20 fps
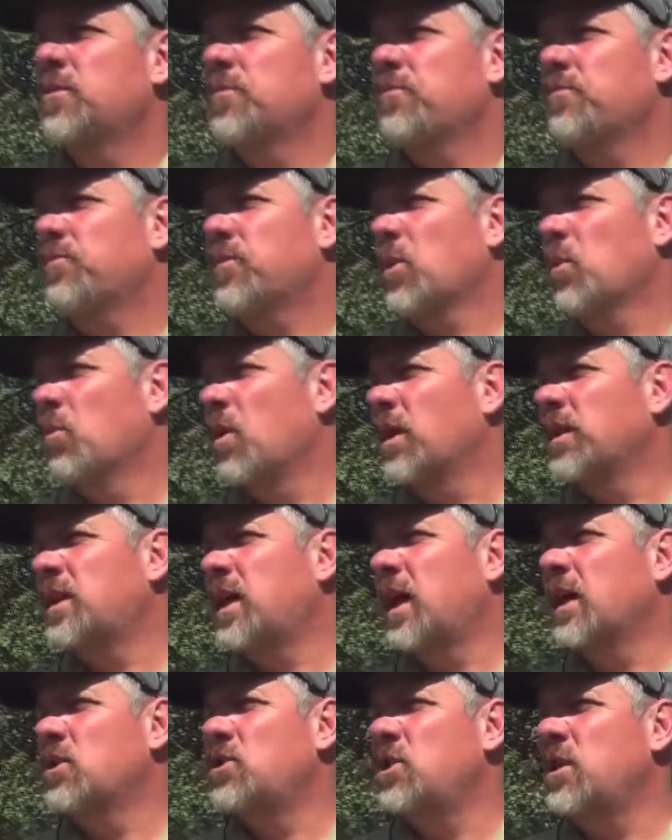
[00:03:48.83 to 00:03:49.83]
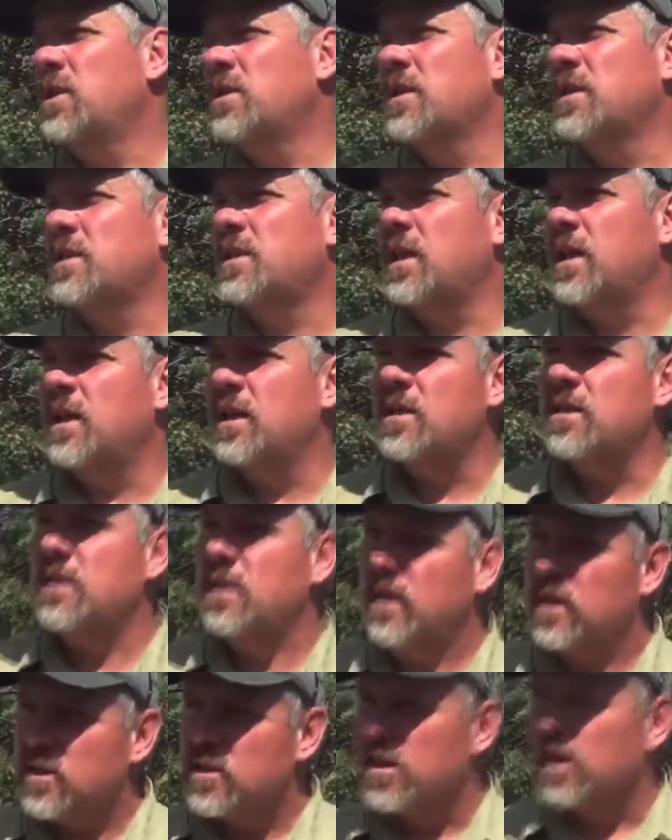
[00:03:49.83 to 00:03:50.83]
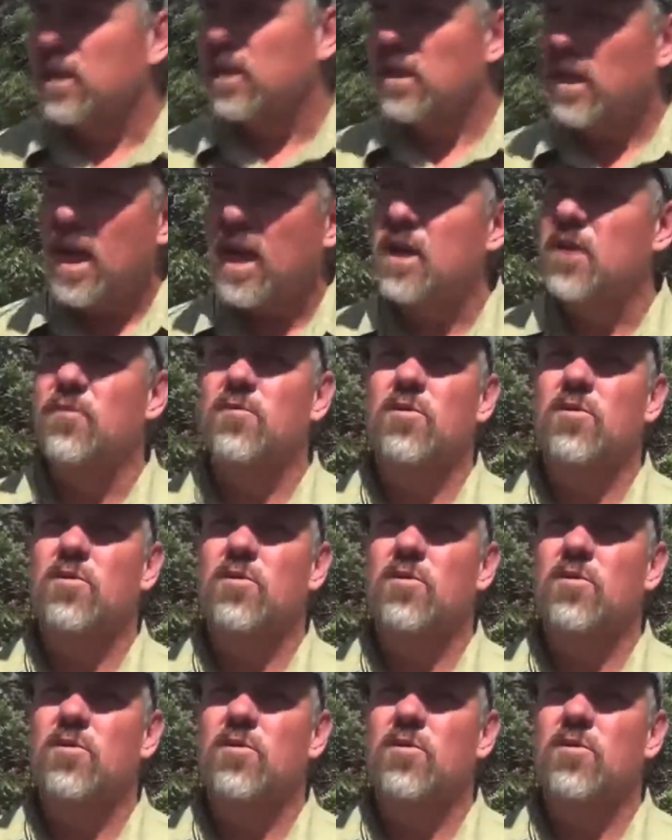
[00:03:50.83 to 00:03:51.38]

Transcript: One thing Jesus is the light of the